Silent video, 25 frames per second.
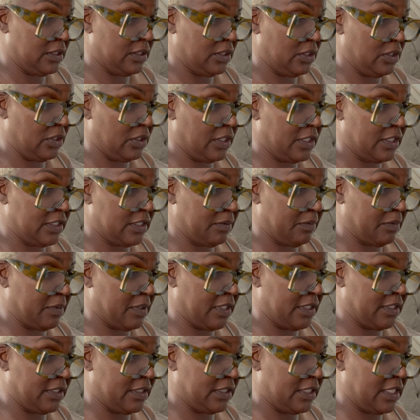you get some
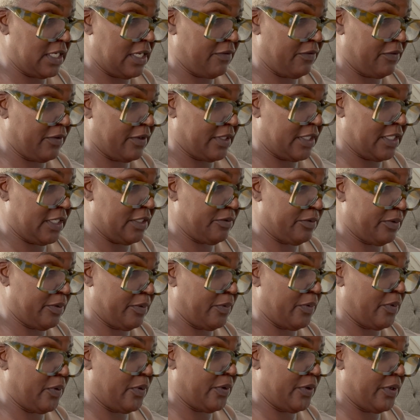good stuff with these
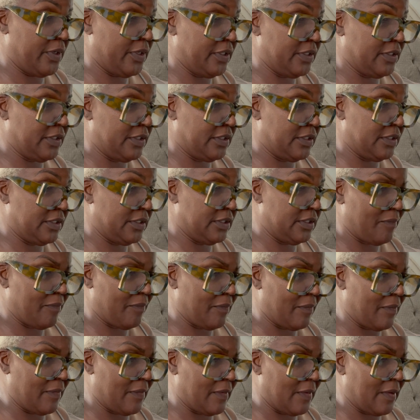rewards.
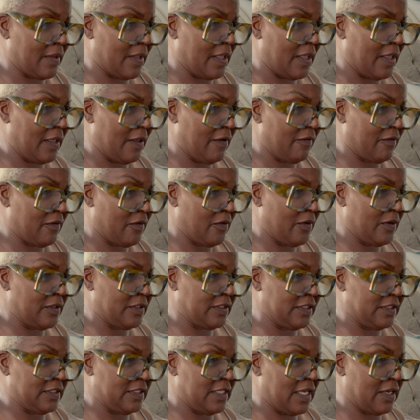Of course,
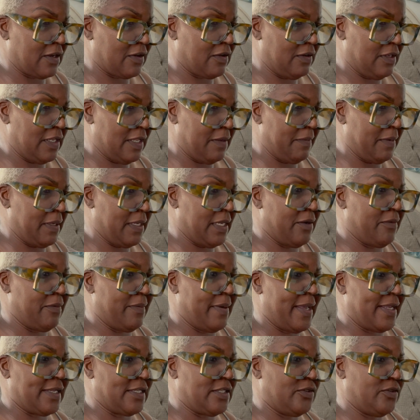it's not going to let me get
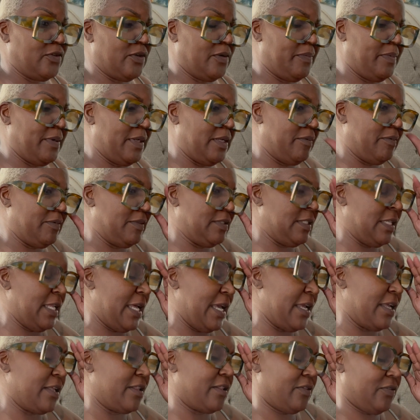back to it, but it was
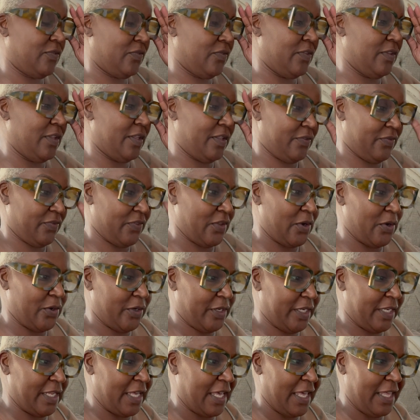like
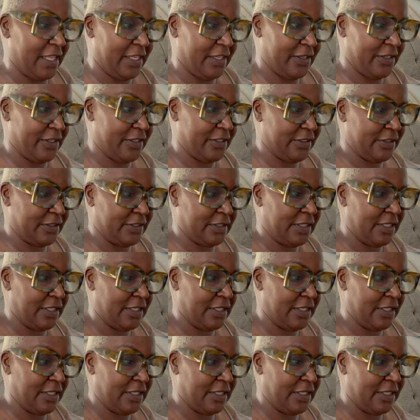$30.